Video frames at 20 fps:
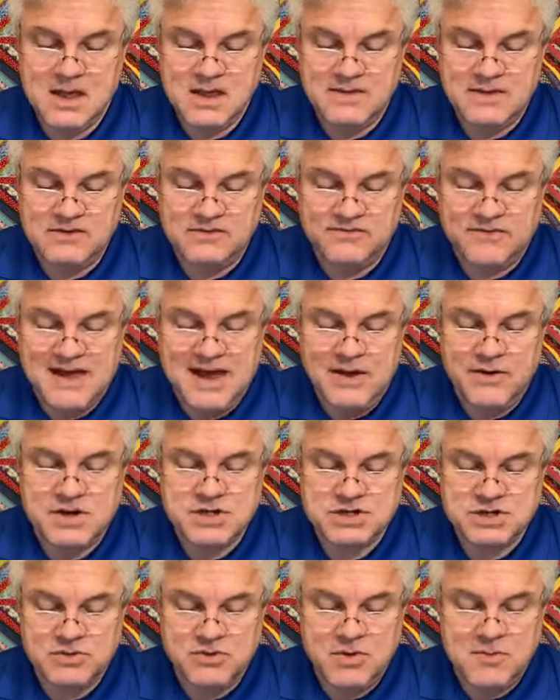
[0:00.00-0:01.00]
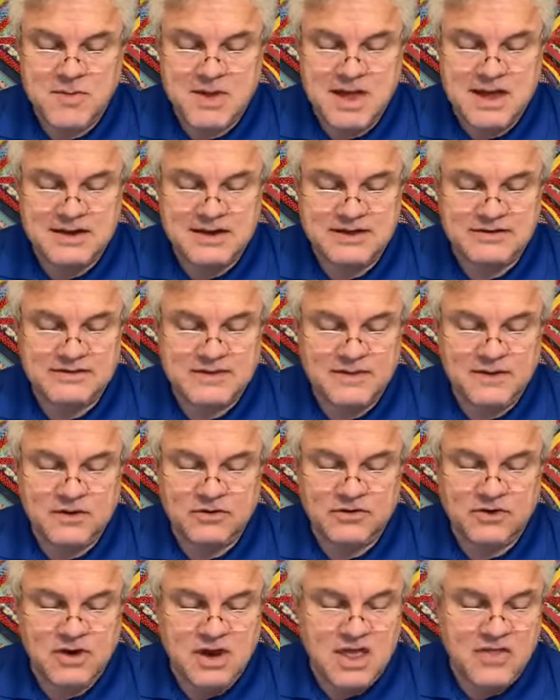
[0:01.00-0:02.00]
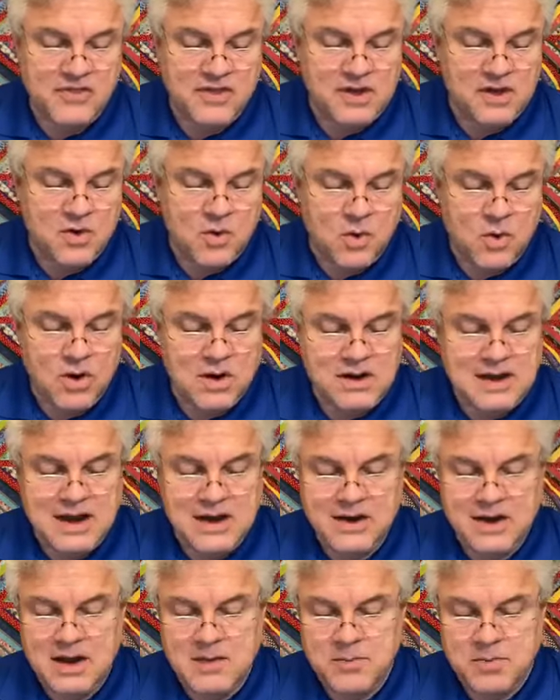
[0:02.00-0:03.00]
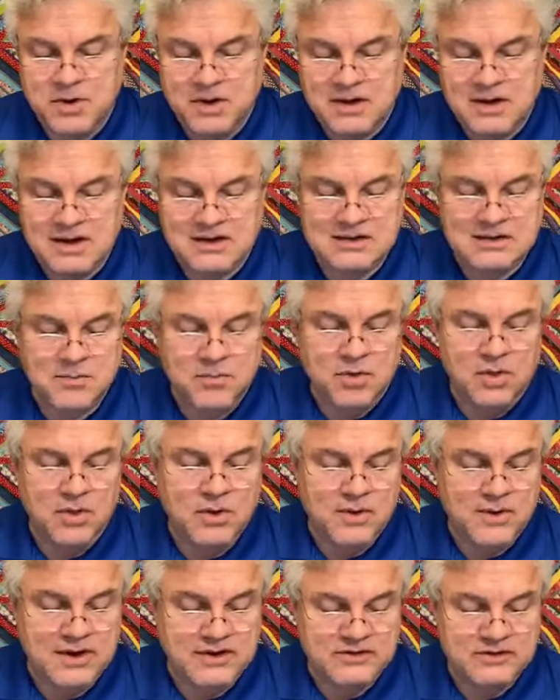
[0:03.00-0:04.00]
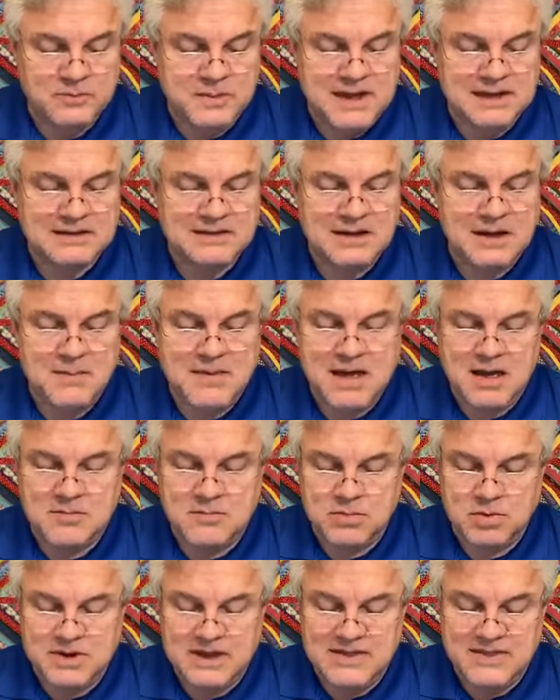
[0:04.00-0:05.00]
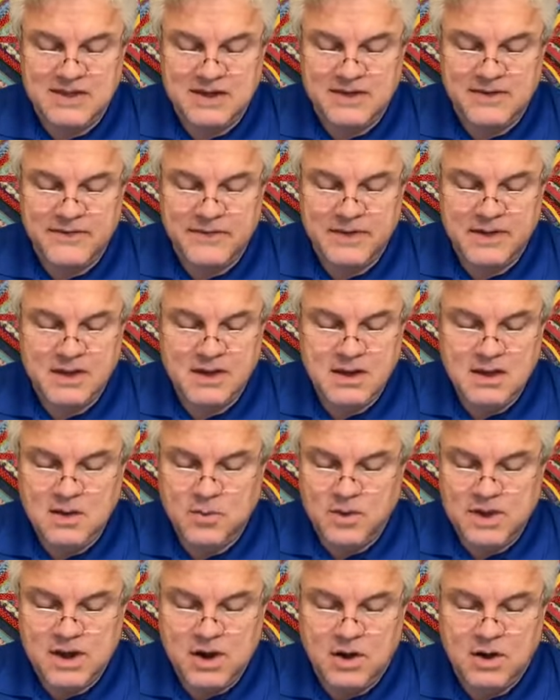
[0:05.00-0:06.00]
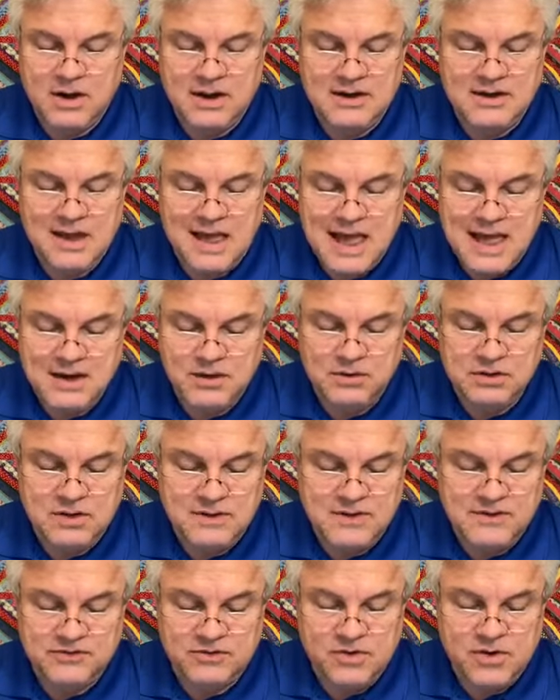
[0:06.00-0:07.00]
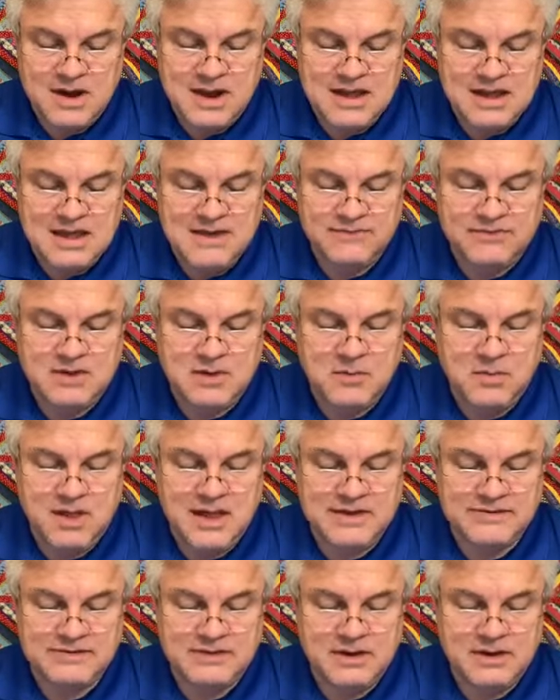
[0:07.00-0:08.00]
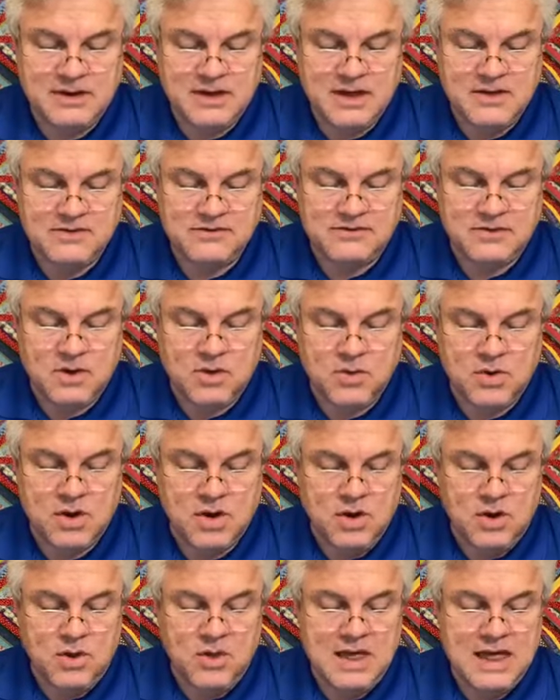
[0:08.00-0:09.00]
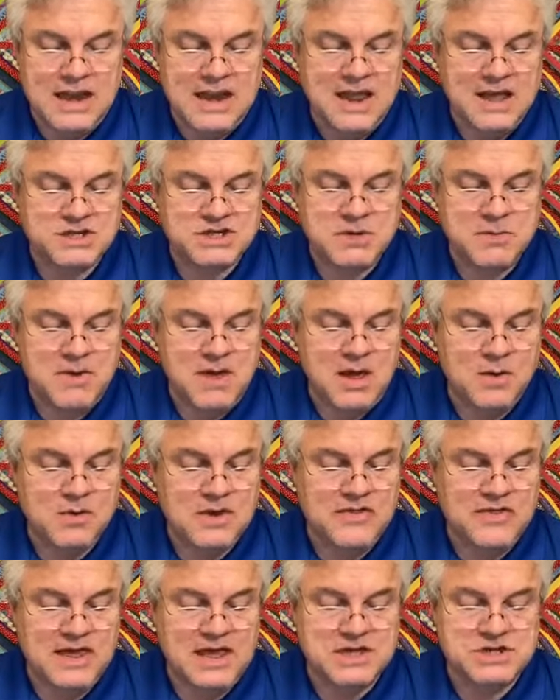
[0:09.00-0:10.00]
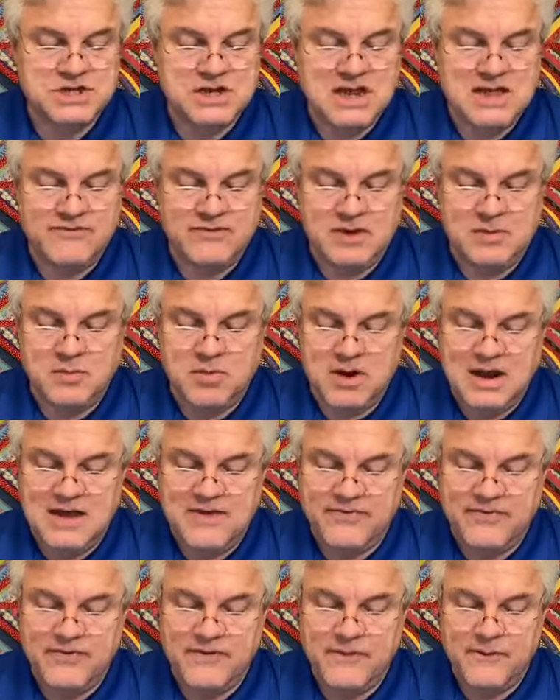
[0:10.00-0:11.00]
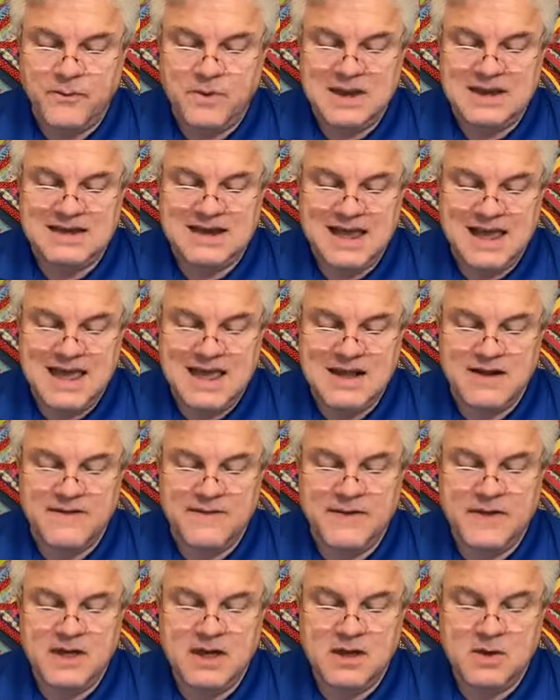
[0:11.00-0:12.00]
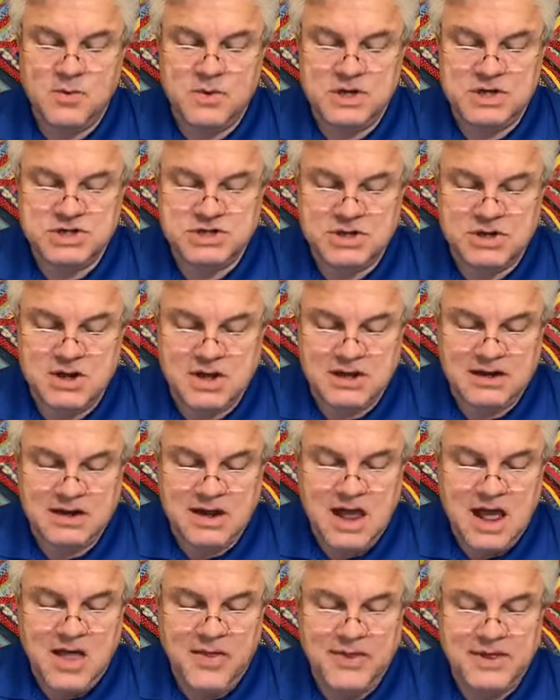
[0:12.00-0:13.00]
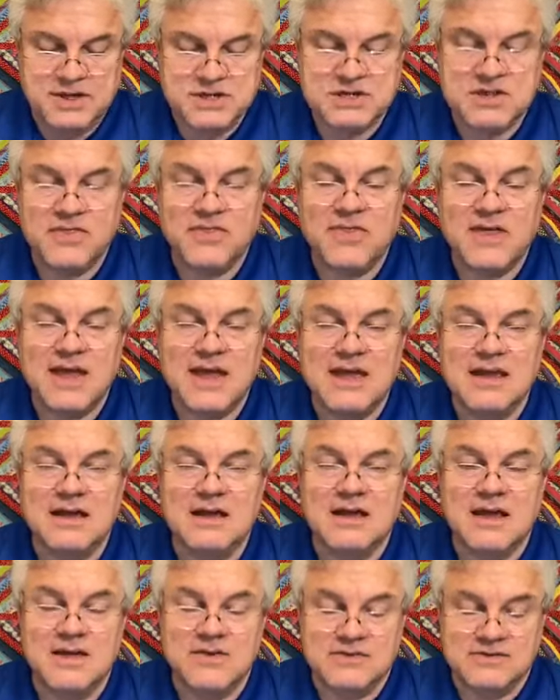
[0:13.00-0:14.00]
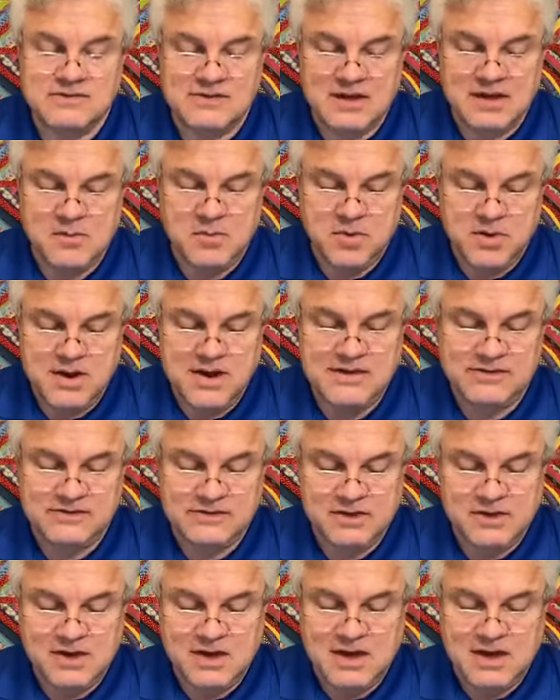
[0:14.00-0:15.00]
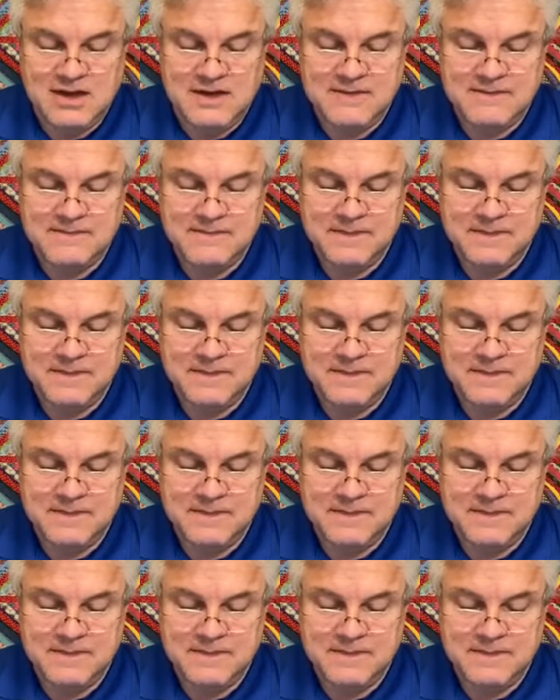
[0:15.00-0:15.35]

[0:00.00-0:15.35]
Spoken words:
This virus should remind us that there's nothing ordinary, predictable, or expected about breathing. We aren't entitled to this great gift and blessing, and so kol haneshama, with each and every breath we take, we should acknowledge, thank, and sing praise to God.